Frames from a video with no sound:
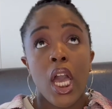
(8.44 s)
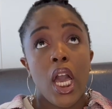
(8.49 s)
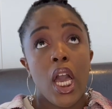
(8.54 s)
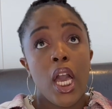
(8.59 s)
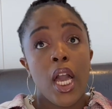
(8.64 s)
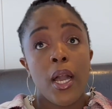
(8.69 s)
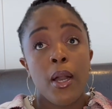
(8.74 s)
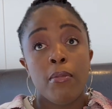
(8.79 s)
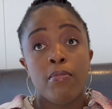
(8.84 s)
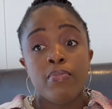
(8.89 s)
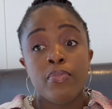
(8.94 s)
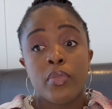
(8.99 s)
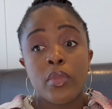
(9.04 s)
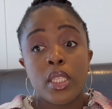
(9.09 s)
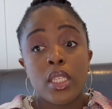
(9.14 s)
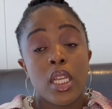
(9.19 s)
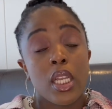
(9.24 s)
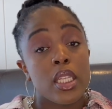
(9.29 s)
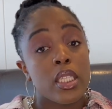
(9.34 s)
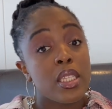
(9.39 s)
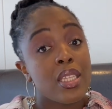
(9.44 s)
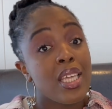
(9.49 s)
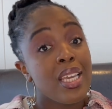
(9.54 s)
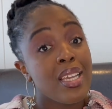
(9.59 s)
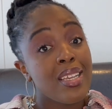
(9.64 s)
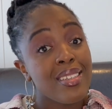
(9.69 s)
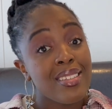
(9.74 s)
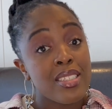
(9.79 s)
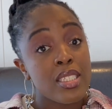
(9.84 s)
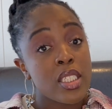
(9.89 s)
um
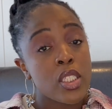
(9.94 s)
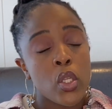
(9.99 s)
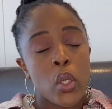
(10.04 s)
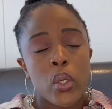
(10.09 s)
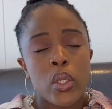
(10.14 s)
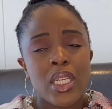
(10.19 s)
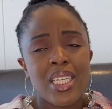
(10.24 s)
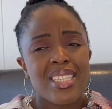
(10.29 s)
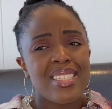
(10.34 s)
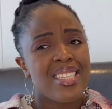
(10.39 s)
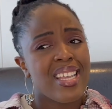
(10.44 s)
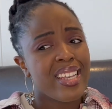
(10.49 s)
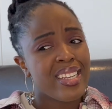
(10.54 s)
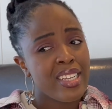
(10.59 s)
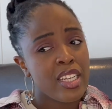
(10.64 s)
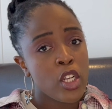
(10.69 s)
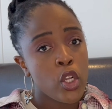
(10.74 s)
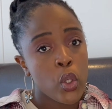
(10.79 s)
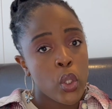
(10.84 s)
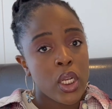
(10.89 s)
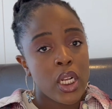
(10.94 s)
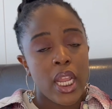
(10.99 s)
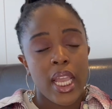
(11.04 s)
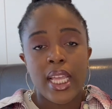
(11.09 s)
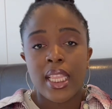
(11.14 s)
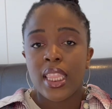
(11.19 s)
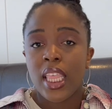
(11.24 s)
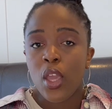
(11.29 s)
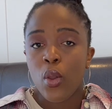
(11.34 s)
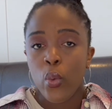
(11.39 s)
Things don't exactly look
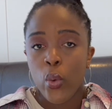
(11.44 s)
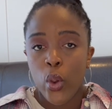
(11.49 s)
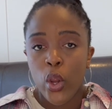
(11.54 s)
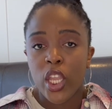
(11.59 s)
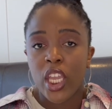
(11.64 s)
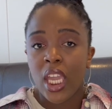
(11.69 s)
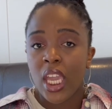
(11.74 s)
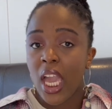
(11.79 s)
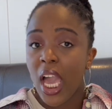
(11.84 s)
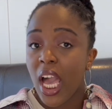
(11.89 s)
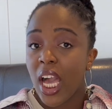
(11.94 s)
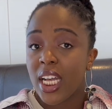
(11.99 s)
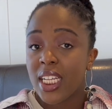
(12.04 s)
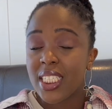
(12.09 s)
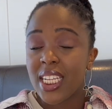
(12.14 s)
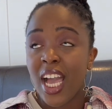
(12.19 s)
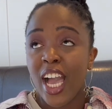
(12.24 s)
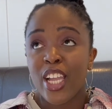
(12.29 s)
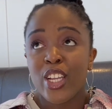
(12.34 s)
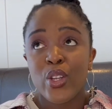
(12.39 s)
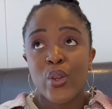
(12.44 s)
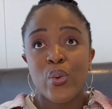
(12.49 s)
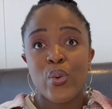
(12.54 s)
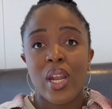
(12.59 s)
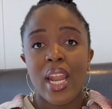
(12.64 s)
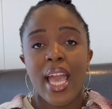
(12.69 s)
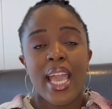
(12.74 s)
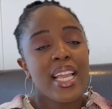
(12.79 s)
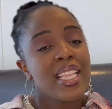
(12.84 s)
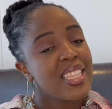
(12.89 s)
like they're working out. I don't
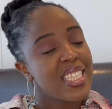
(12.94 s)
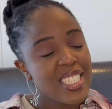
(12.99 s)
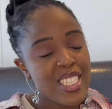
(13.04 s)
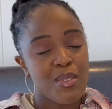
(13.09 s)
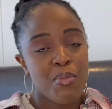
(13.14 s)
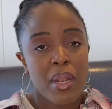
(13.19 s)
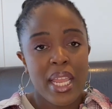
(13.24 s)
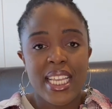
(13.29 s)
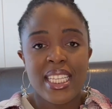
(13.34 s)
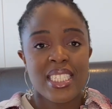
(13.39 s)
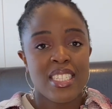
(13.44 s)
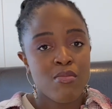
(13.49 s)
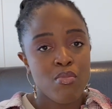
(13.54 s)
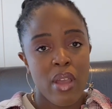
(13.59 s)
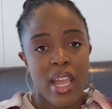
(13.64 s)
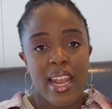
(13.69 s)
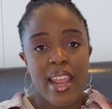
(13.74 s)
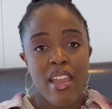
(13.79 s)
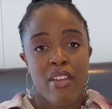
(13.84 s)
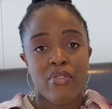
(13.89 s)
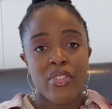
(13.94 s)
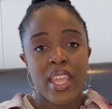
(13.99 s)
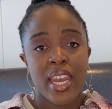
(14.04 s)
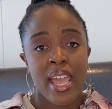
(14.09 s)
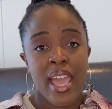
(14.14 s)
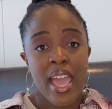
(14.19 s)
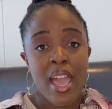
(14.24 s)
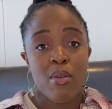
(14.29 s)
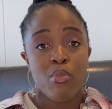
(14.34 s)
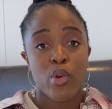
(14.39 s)
like this place in my life that
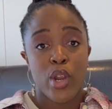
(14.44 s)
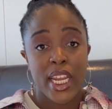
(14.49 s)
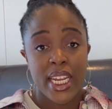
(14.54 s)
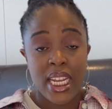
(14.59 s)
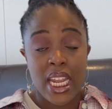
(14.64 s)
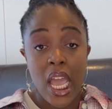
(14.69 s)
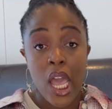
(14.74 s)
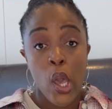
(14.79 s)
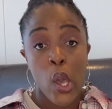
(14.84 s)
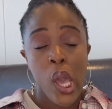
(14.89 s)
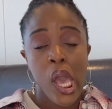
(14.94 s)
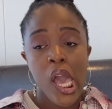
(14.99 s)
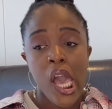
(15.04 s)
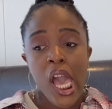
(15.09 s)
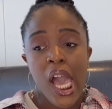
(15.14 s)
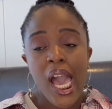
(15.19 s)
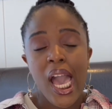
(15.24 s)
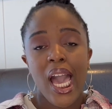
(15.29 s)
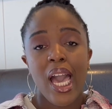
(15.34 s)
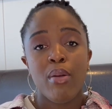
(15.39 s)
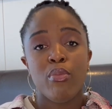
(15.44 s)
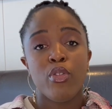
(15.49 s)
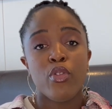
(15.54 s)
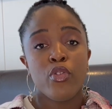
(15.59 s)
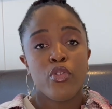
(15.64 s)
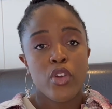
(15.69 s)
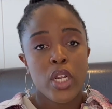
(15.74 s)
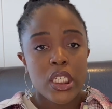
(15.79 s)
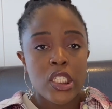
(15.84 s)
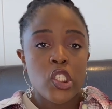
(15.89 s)
I am right now. I'm
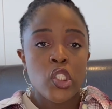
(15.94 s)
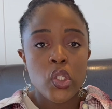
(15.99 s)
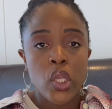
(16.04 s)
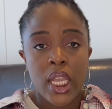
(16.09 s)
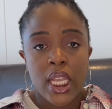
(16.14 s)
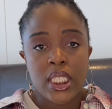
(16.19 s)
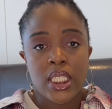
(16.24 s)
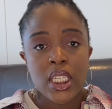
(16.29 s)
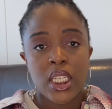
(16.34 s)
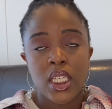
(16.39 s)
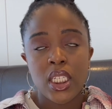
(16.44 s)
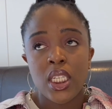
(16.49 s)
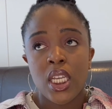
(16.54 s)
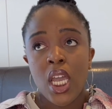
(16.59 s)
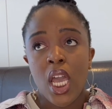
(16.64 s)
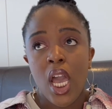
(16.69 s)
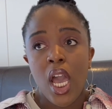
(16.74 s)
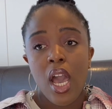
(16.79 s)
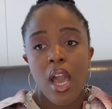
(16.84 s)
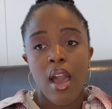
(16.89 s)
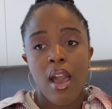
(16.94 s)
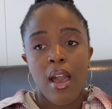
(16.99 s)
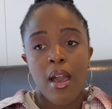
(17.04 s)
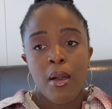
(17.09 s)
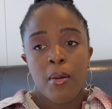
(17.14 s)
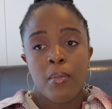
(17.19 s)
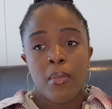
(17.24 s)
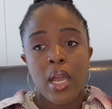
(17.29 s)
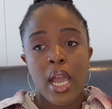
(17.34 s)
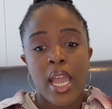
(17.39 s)
frustrated.
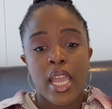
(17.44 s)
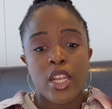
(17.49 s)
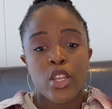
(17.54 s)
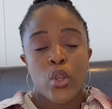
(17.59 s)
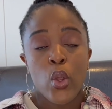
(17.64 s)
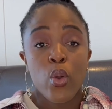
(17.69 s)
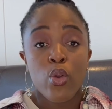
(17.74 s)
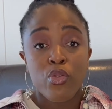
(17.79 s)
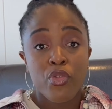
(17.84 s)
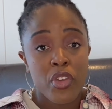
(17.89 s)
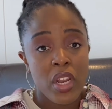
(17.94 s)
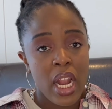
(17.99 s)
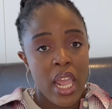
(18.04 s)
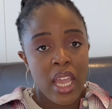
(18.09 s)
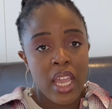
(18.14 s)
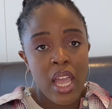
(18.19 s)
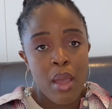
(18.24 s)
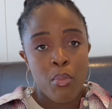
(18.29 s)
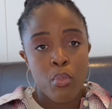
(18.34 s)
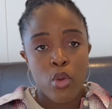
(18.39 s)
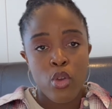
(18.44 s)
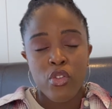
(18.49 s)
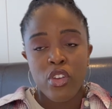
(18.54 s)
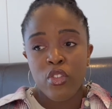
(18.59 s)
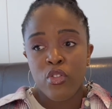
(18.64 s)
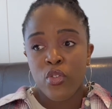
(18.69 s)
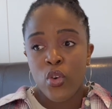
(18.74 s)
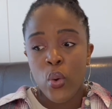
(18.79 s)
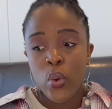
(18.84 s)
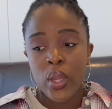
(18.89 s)
I don't feel like I'm moving
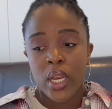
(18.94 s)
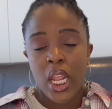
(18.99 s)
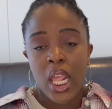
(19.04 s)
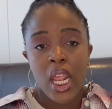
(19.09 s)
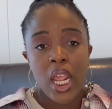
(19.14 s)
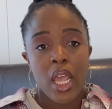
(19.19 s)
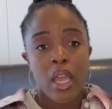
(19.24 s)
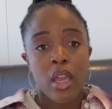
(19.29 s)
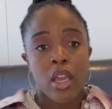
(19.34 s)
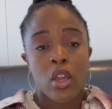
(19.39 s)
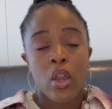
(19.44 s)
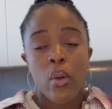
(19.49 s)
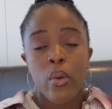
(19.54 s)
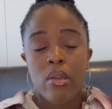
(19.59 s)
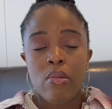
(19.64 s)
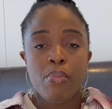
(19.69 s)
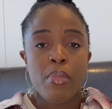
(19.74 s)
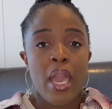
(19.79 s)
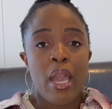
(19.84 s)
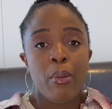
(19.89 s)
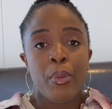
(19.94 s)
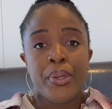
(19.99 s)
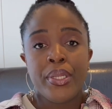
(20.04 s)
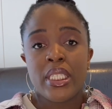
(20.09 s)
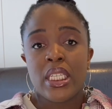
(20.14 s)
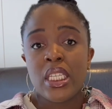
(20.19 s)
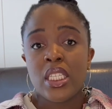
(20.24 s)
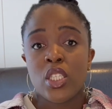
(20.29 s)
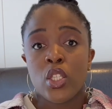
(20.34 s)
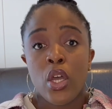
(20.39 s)
forward. Going backwards
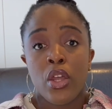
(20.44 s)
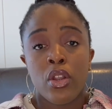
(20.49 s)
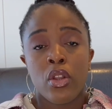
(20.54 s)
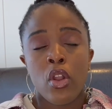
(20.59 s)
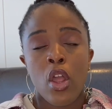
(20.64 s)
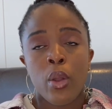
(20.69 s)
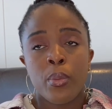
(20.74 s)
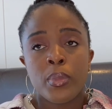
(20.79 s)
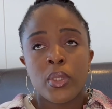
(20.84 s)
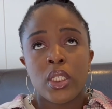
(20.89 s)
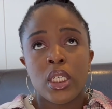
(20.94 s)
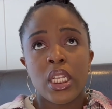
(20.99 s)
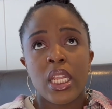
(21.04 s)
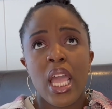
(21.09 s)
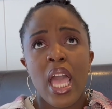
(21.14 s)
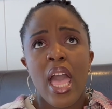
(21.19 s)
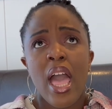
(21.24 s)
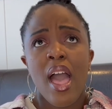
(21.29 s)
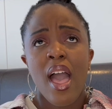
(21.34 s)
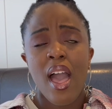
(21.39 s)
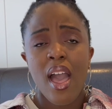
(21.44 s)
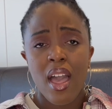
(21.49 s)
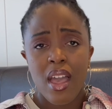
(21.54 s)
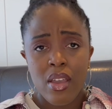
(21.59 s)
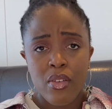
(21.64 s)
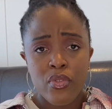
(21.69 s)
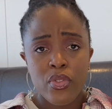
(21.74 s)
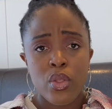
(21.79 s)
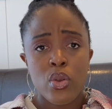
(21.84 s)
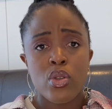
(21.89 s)
is not an option.
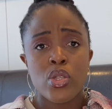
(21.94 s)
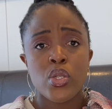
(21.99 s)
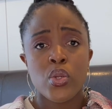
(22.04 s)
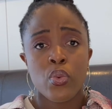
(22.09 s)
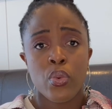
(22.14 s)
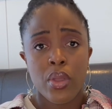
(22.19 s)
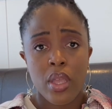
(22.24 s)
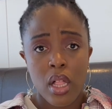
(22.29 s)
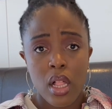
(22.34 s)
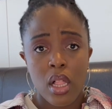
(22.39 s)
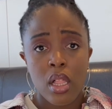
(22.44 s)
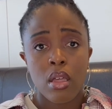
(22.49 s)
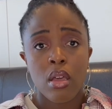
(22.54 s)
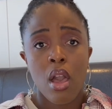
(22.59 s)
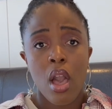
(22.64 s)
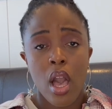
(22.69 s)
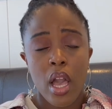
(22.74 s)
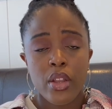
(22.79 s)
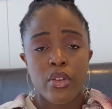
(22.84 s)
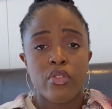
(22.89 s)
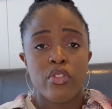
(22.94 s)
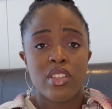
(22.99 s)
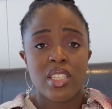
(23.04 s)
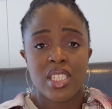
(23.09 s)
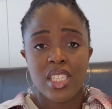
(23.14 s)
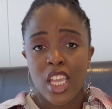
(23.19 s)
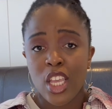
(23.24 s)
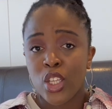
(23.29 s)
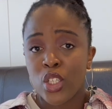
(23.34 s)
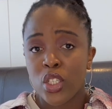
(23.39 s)
Have those real
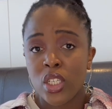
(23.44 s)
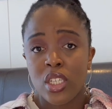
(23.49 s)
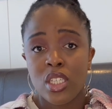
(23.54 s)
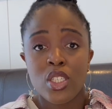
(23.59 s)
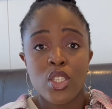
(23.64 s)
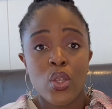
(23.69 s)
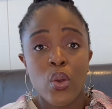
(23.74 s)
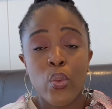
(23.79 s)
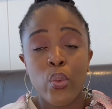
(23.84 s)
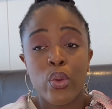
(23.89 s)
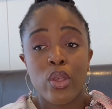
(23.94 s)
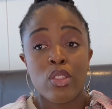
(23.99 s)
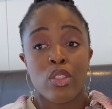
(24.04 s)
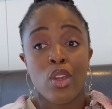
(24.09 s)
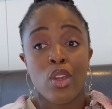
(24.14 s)
conversations with